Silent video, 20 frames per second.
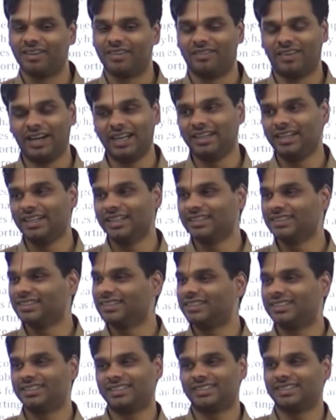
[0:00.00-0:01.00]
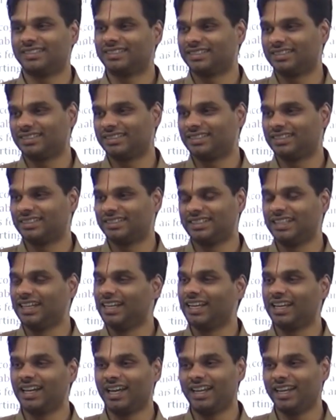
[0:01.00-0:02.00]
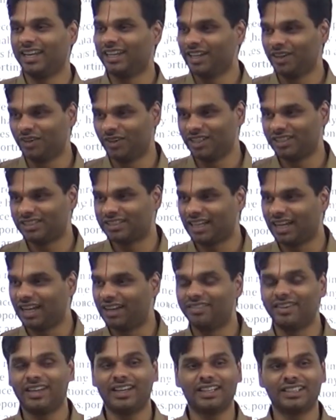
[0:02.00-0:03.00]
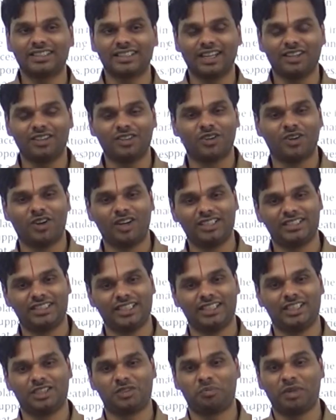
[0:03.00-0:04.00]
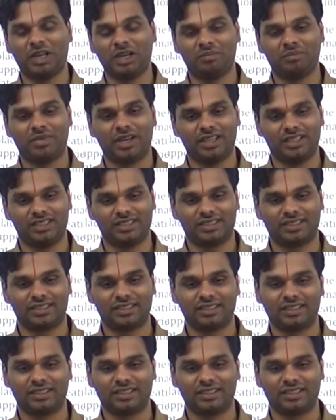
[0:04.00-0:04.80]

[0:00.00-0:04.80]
One is Chilika Lake in Odisha. Where else can you go and see these pink birds?